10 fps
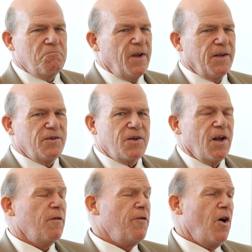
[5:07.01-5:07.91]
it's
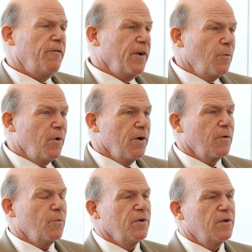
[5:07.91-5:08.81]
still evolving. We're
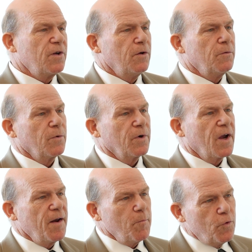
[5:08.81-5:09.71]

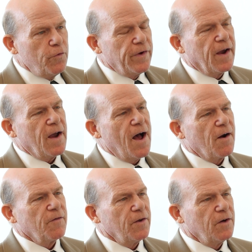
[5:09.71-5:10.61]
kind of moving
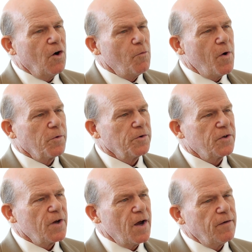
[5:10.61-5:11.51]
out of the homeowner
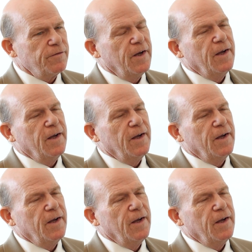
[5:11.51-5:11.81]
stuff